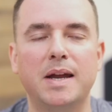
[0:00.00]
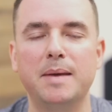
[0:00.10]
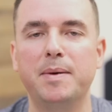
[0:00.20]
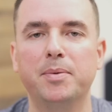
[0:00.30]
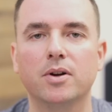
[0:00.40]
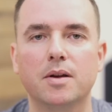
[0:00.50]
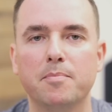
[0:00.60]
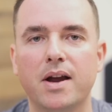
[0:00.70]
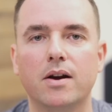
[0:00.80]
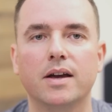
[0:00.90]
Many people are
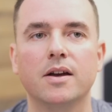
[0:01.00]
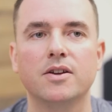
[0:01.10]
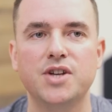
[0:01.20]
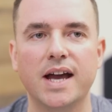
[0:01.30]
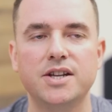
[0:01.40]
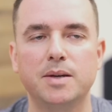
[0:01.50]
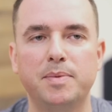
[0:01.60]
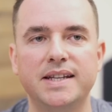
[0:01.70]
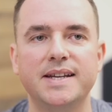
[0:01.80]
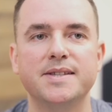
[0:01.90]
comparing
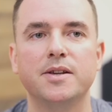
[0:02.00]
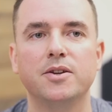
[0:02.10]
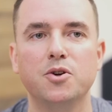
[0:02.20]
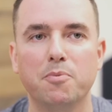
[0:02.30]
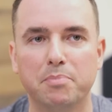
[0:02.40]
ChatGPT's new